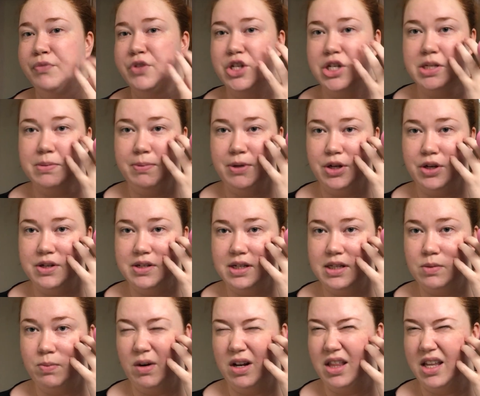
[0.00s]
just because
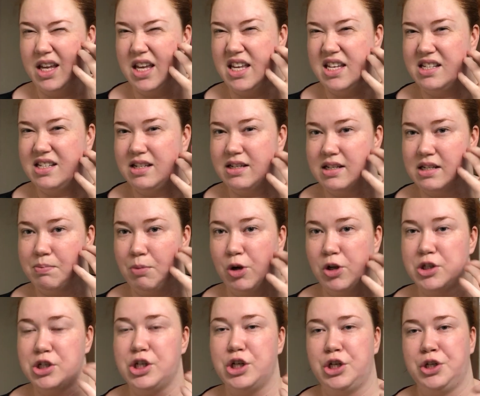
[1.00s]
it's one of the easiest
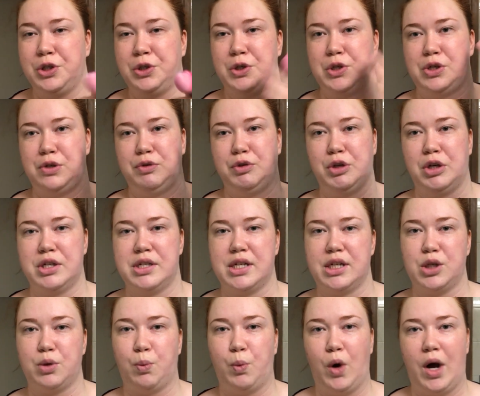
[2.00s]
spots to do because you've got
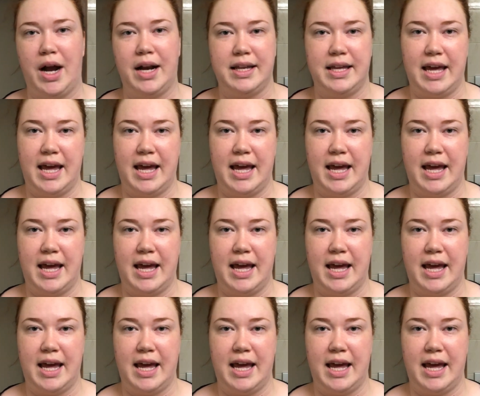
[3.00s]
such a wide